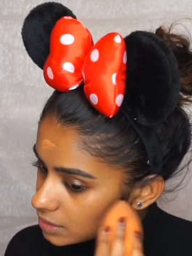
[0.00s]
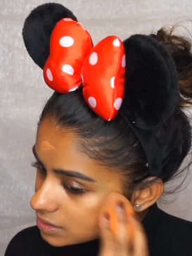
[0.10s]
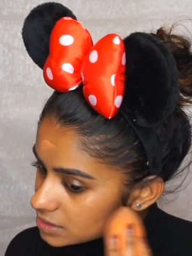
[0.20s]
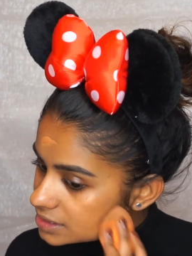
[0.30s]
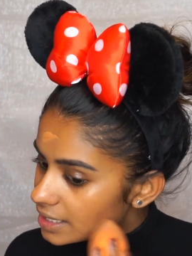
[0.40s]

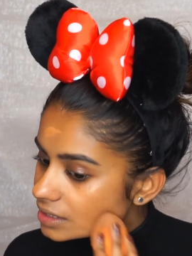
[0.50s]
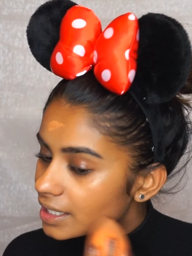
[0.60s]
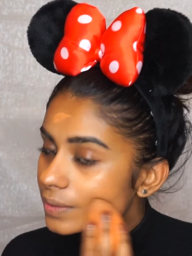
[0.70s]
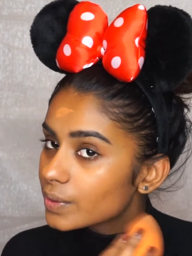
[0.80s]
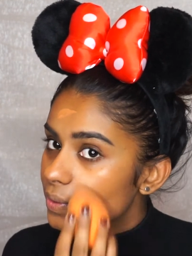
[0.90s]

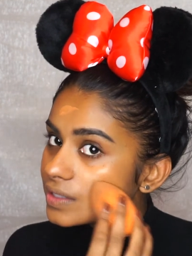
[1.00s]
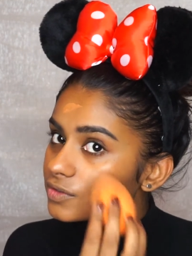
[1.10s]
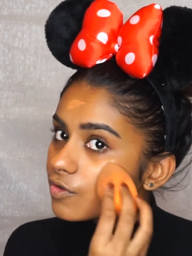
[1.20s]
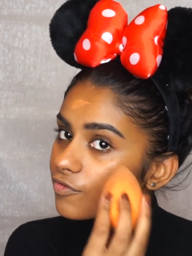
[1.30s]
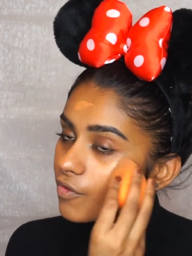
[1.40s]
Saturday we went
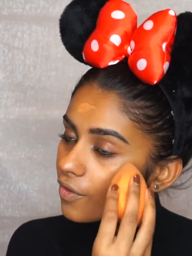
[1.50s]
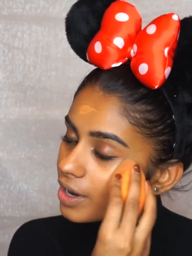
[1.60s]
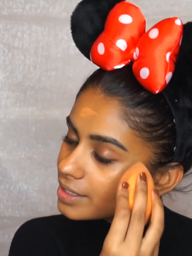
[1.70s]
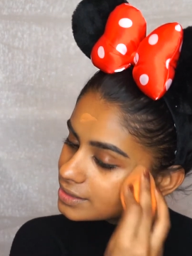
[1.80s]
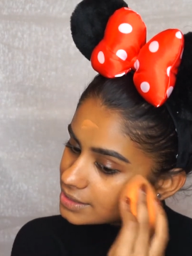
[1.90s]
for
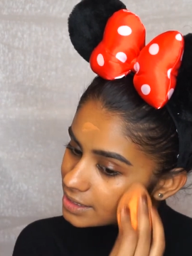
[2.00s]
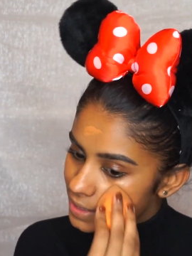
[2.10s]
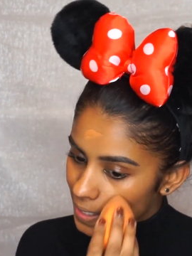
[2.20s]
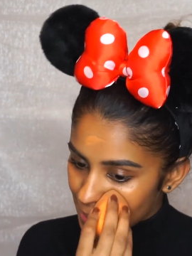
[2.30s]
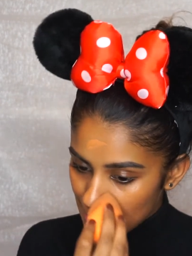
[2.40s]
a
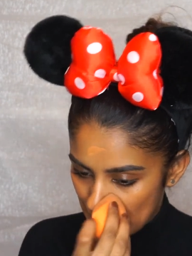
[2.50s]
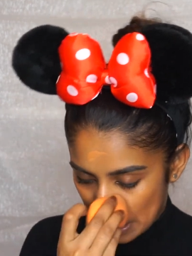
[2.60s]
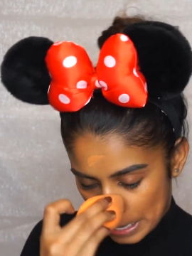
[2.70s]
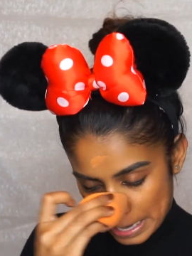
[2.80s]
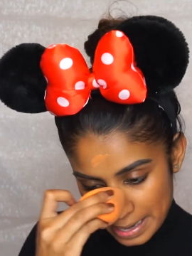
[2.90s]
dinner.
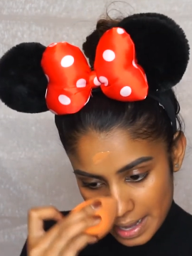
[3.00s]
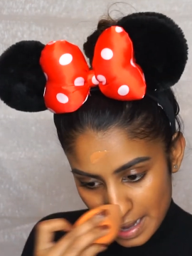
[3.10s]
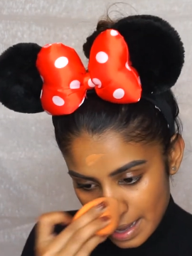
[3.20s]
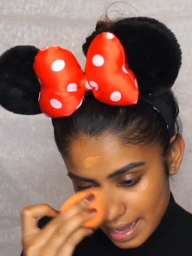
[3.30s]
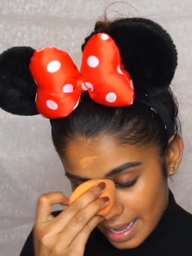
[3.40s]

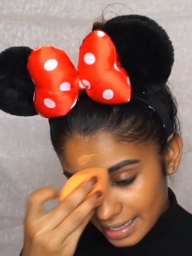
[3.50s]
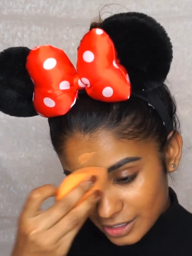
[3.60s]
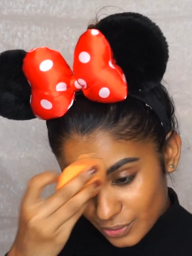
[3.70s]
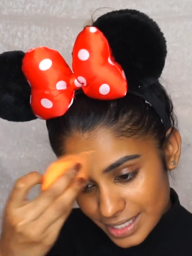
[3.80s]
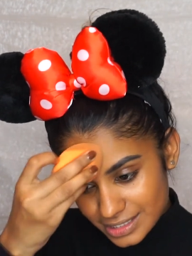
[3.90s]
And I
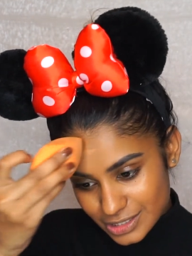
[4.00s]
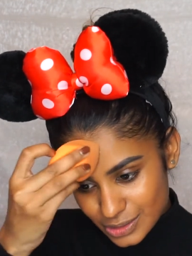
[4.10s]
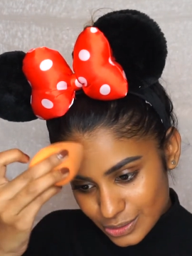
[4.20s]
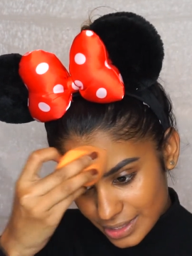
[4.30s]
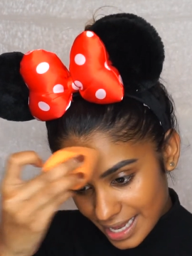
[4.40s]
created this
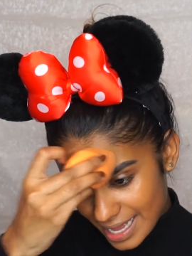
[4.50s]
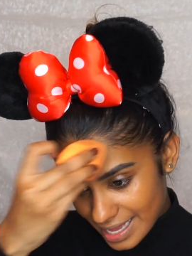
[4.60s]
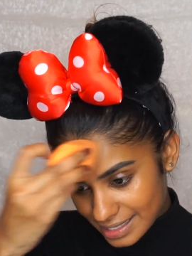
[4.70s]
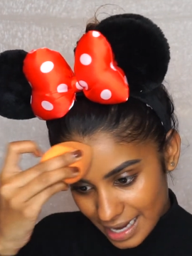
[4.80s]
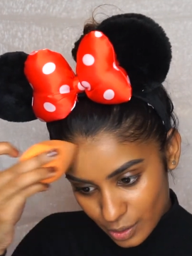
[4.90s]
look
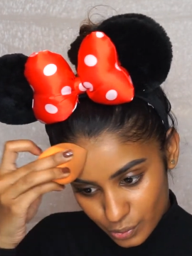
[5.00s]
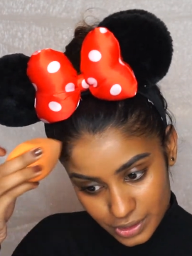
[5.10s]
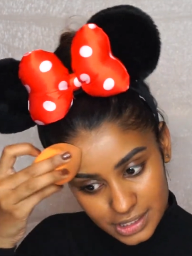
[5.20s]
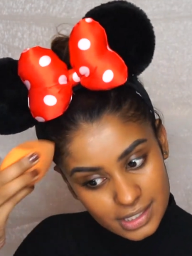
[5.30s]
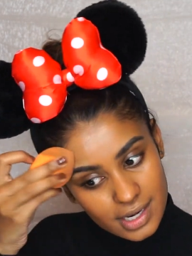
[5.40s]
and I
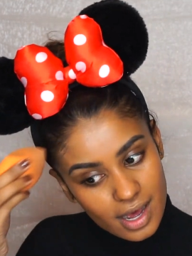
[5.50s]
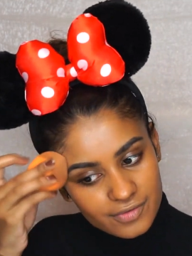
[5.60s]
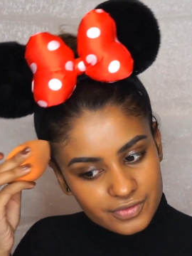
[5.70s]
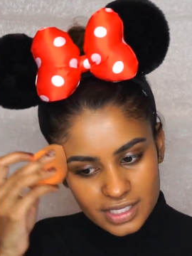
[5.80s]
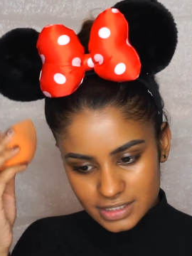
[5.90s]
really
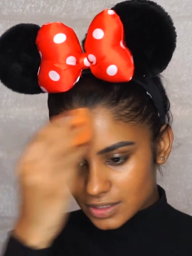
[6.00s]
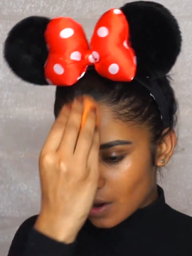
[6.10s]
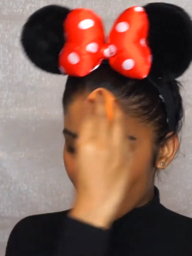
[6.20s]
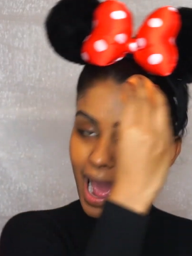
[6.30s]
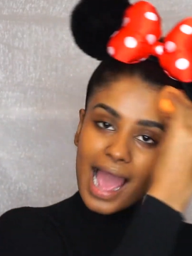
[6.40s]
loved it.
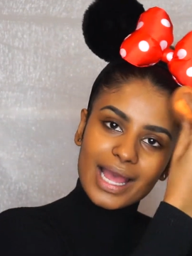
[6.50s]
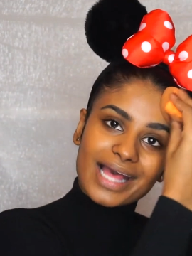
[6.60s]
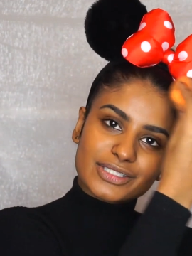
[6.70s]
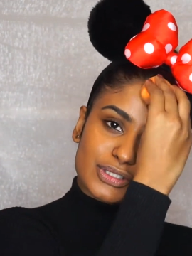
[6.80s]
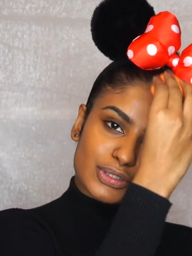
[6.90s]
So I
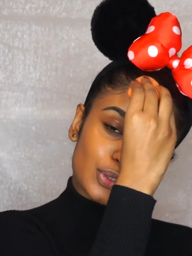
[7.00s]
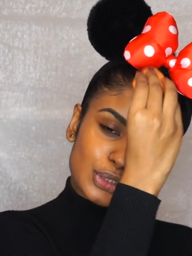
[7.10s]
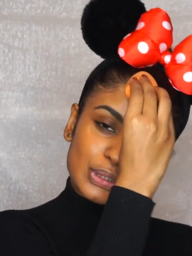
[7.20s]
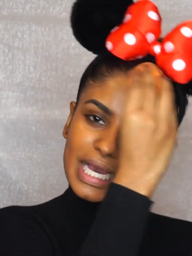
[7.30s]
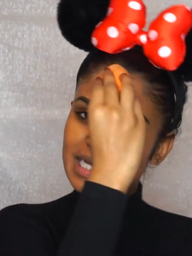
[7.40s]
asked
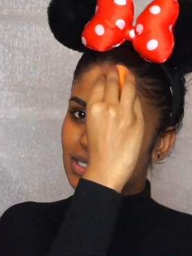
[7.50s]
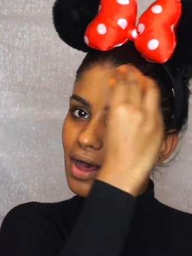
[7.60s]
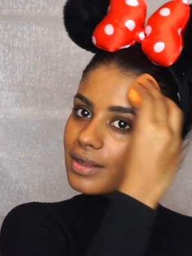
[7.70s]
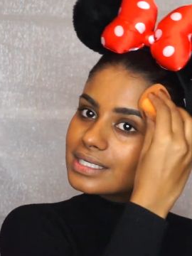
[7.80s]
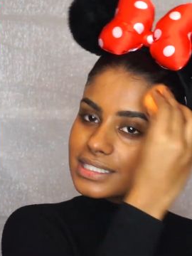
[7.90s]
you guys
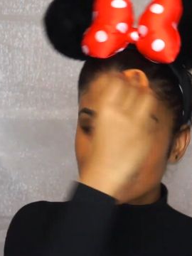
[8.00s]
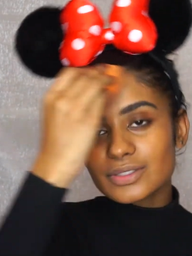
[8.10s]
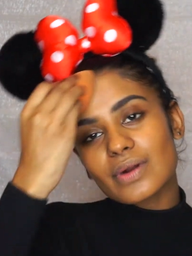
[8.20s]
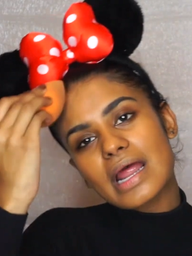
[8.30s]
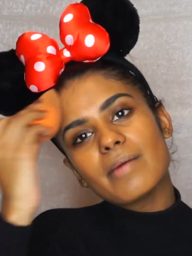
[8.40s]
on
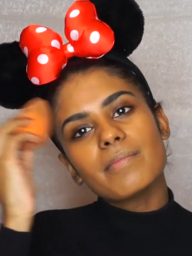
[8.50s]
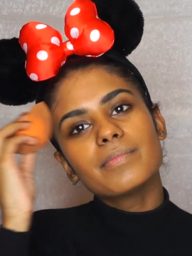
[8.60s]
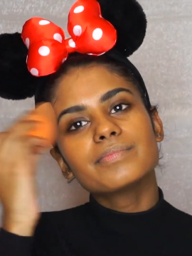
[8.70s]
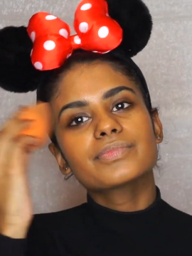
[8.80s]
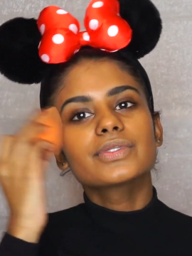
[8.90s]
Instagram,
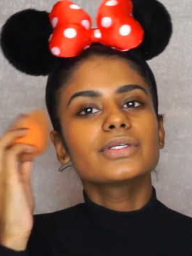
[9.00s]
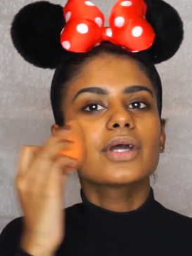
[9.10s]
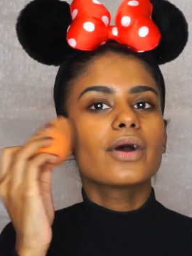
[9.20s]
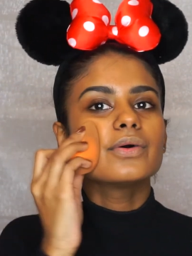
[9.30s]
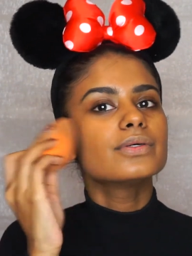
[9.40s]
you
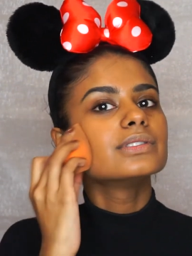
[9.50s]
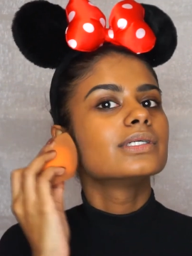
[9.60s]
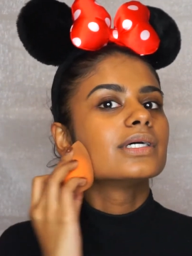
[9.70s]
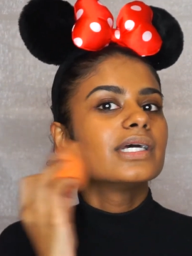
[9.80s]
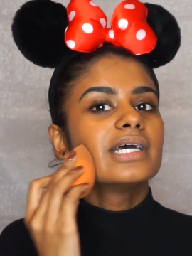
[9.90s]
know,
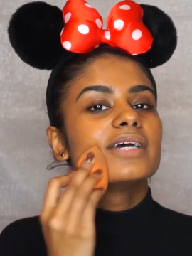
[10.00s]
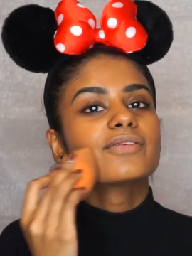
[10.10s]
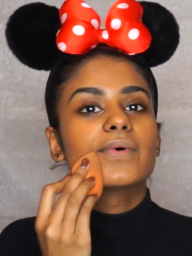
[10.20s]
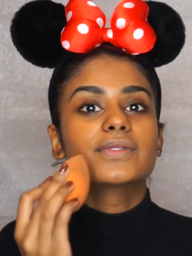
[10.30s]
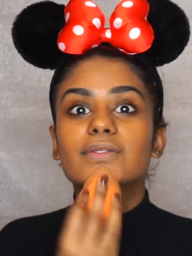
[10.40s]
if
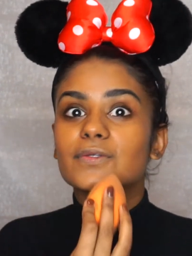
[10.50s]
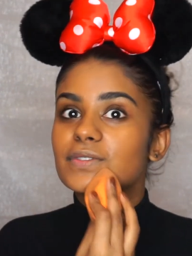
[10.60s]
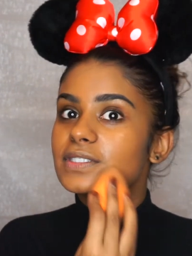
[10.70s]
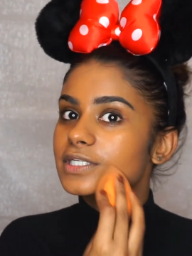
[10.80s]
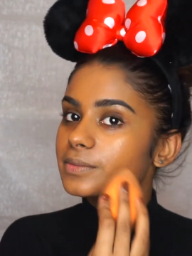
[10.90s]
you wanted to
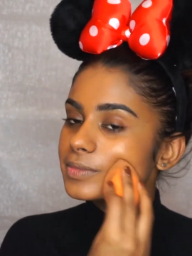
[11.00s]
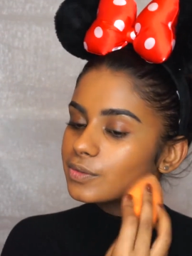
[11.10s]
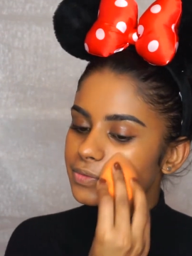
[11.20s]
see me